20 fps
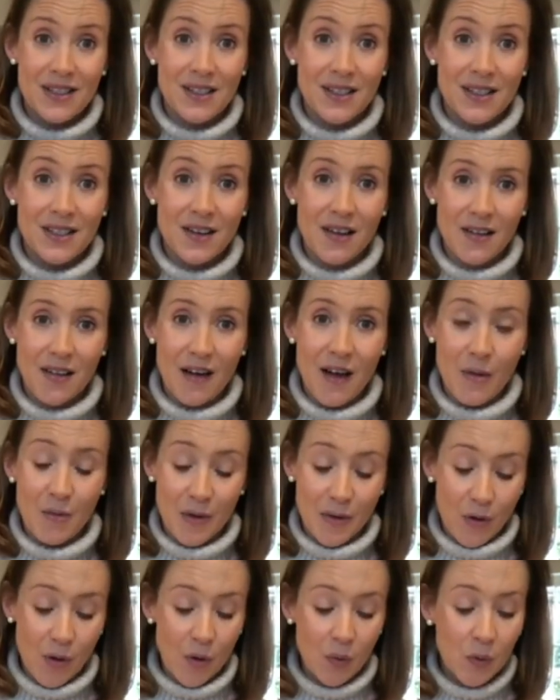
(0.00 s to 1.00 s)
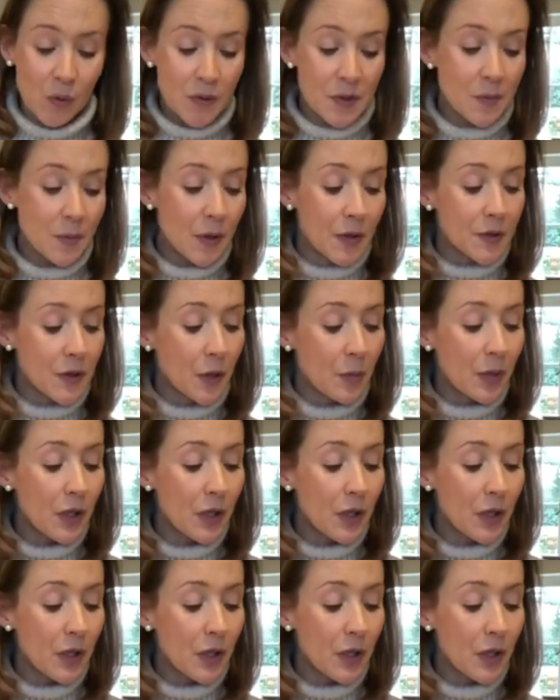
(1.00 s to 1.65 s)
to snuggle up with a hot water bottle.